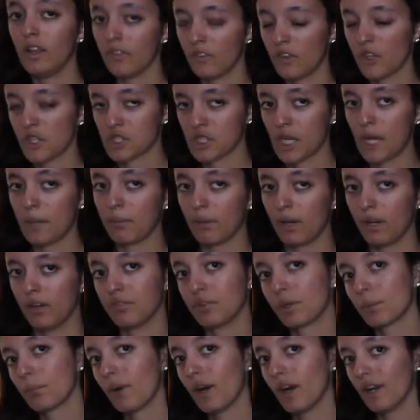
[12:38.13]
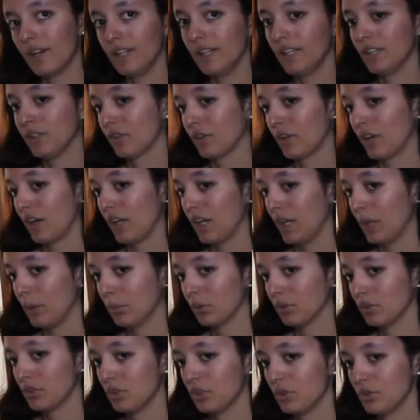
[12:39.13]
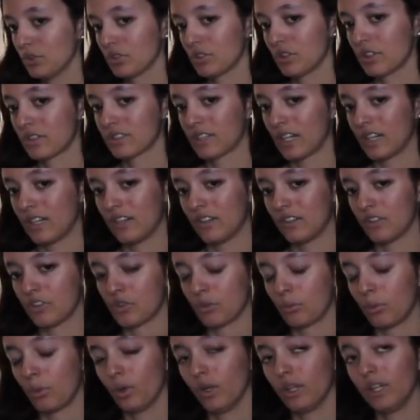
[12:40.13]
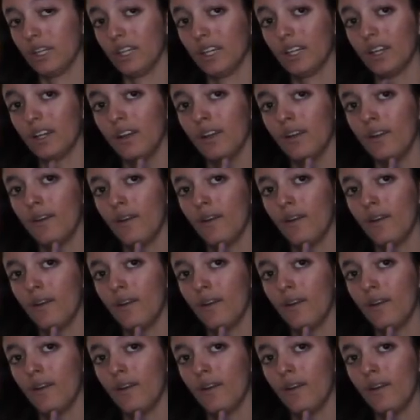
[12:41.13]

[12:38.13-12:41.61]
the shape of your body, and you're not able to, so that's kind of disappointing.